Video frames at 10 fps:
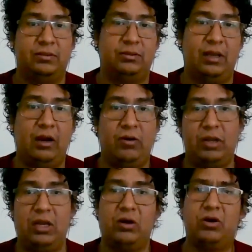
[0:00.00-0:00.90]

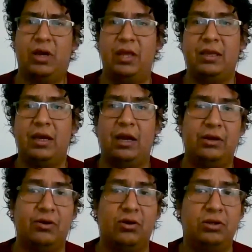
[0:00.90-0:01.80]
there in organic
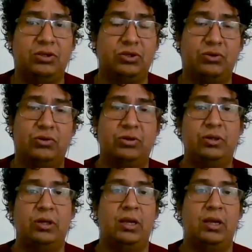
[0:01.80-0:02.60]
agriculture.